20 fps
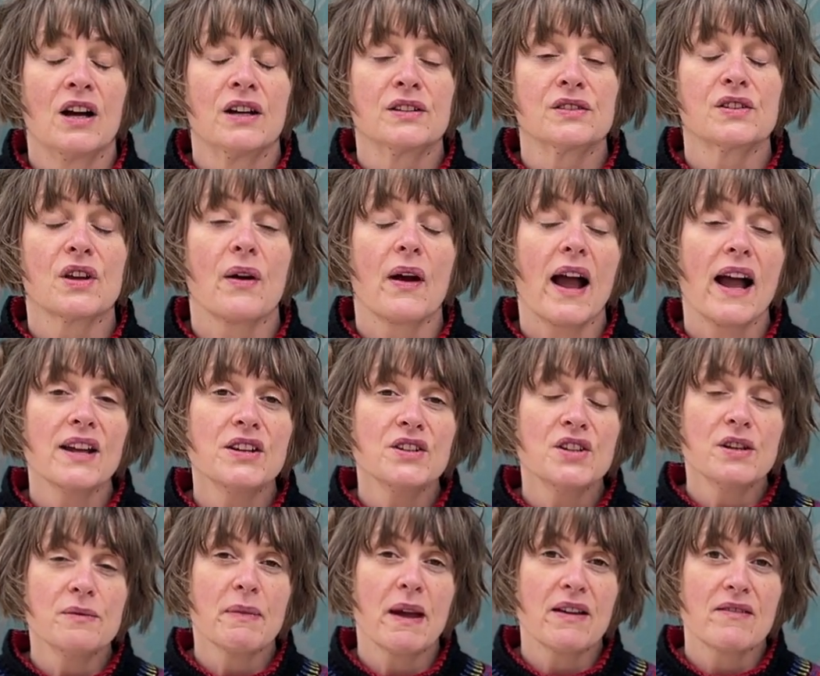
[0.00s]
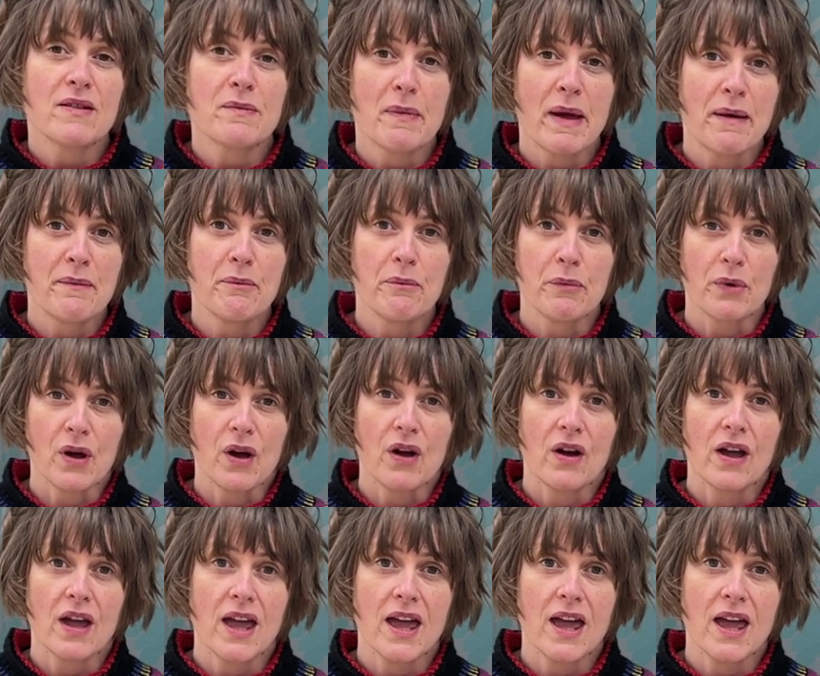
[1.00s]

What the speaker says: So as you may remember,